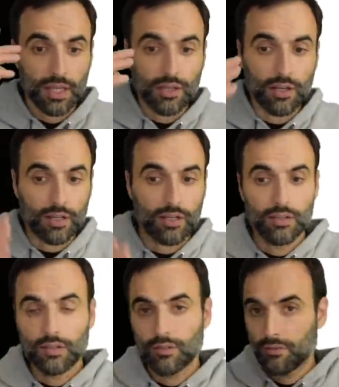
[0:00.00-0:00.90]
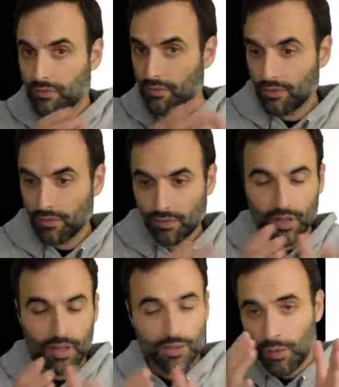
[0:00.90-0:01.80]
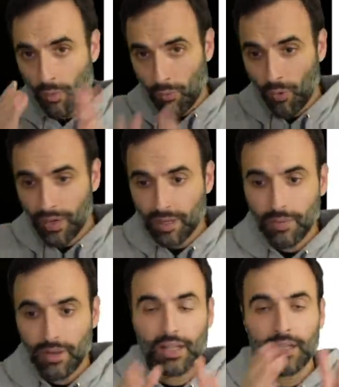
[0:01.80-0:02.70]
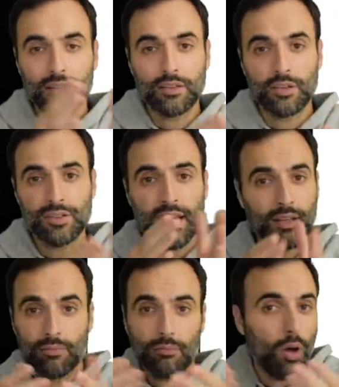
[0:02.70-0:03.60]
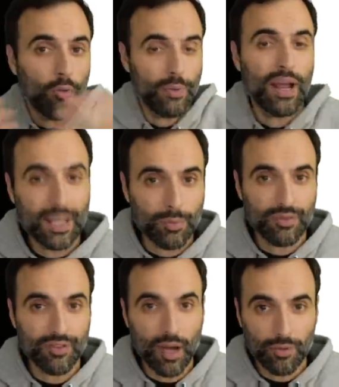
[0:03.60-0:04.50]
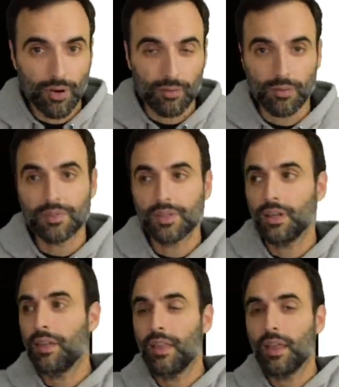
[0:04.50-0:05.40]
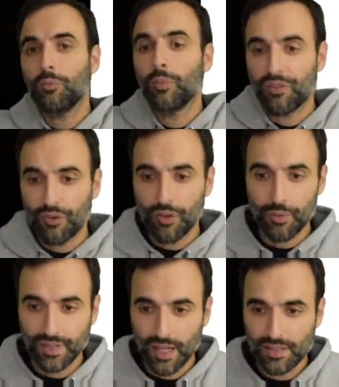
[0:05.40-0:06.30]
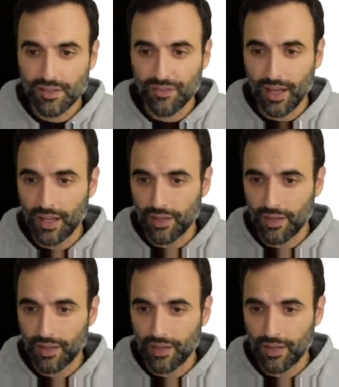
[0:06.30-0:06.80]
Look, they were warning about it. They're saying already we've got problems. And then we further intensify.